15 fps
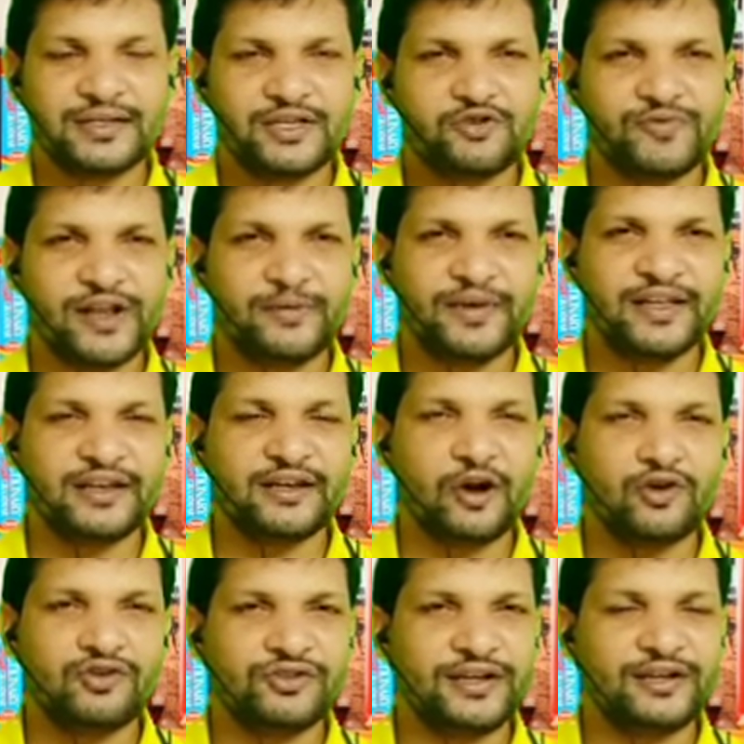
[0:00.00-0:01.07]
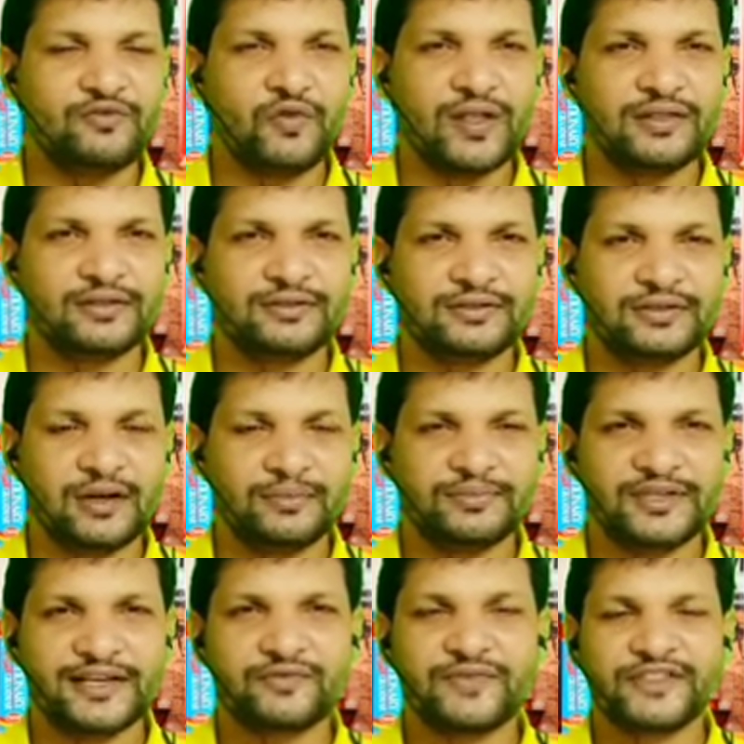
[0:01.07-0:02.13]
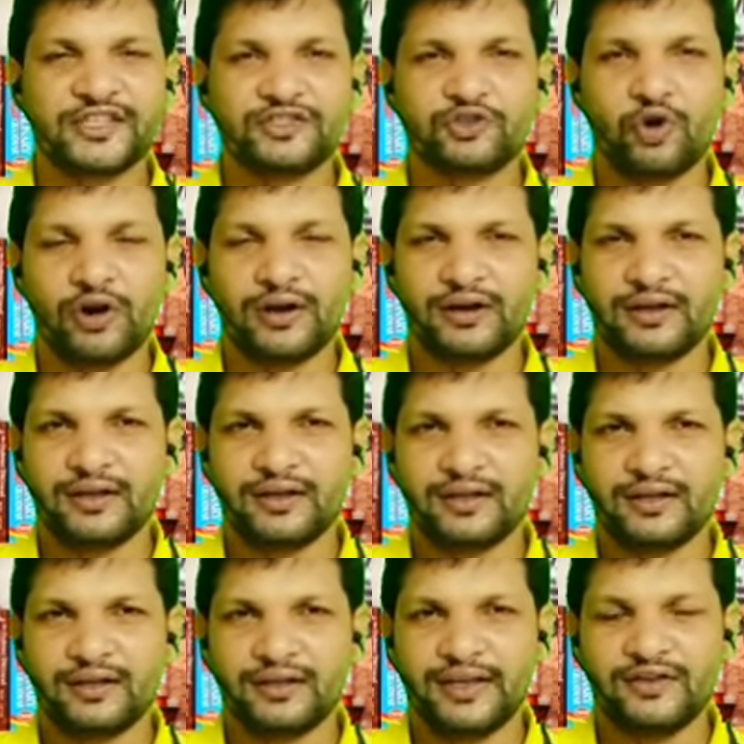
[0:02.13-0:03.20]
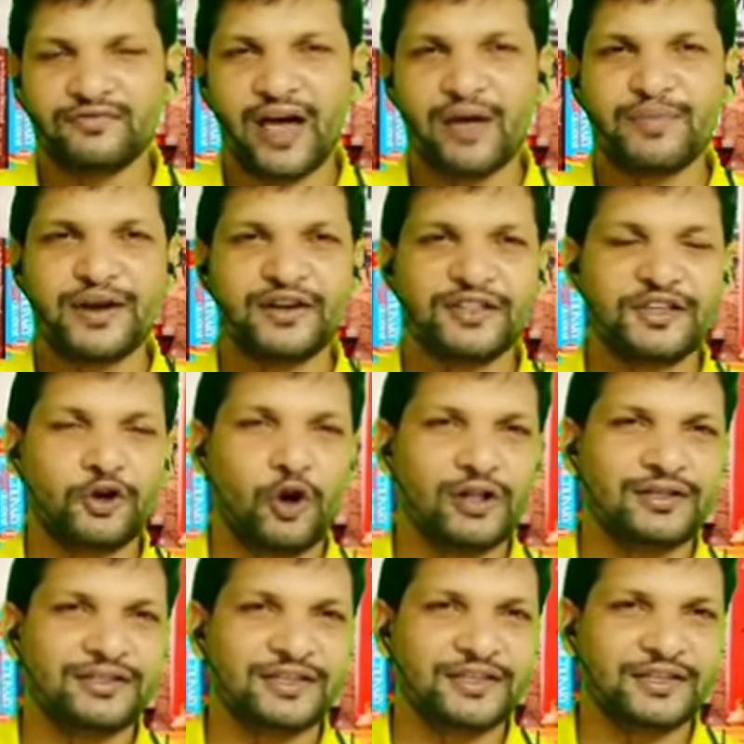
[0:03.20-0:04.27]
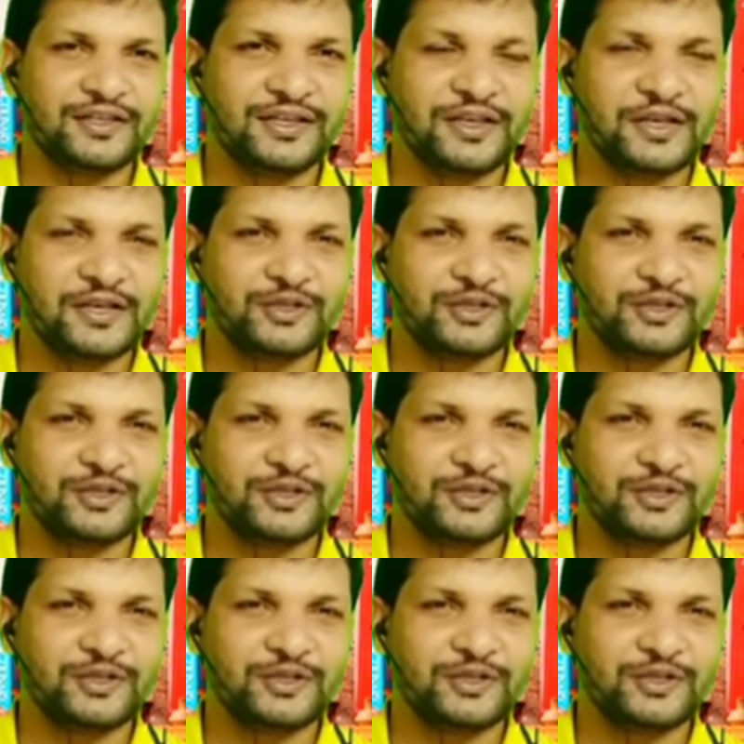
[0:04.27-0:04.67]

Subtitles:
you will be encountering one subject which is called environment and ecology.